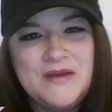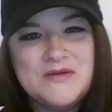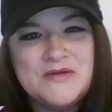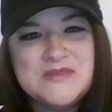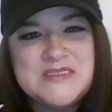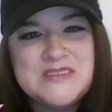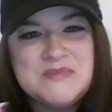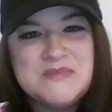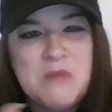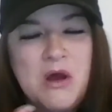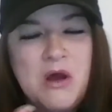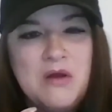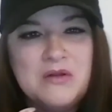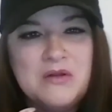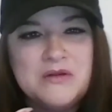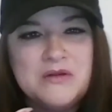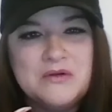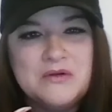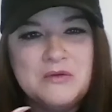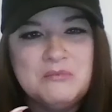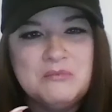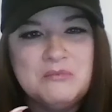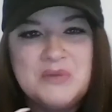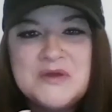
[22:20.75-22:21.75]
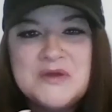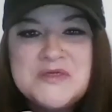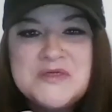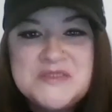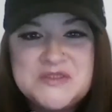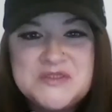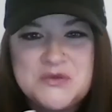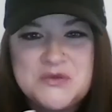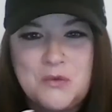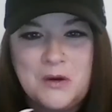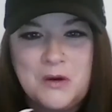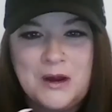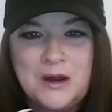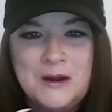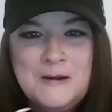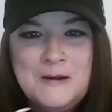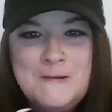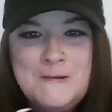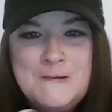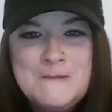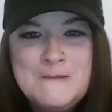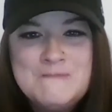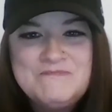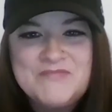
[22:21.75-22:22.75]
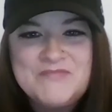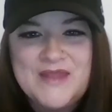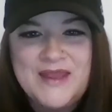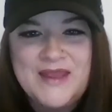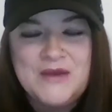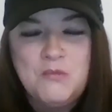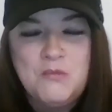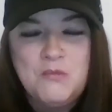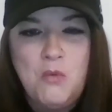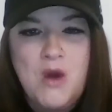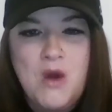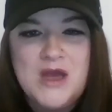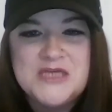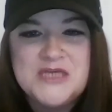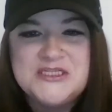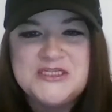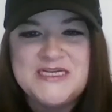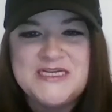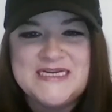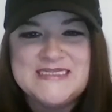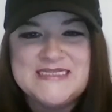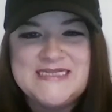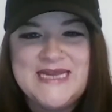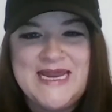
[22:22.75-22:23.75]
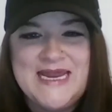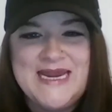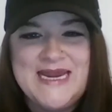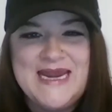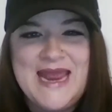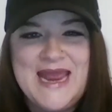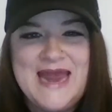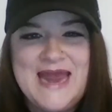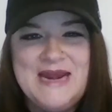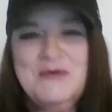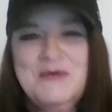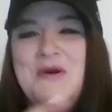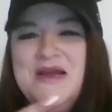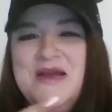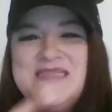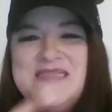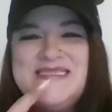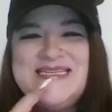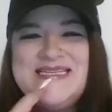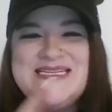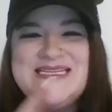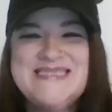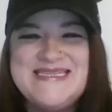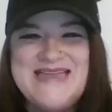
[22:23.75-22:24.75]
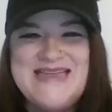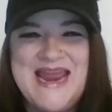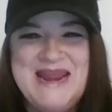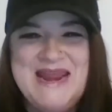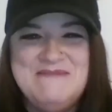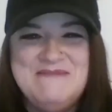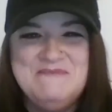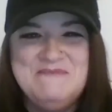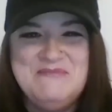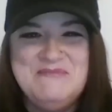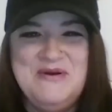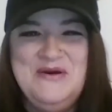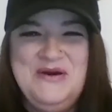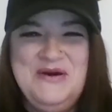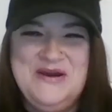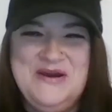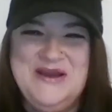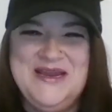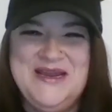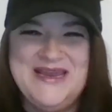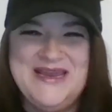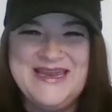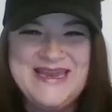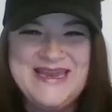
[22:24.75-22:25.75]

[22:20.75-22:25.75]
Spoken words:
small little bookstore in Washington, and it was the same book.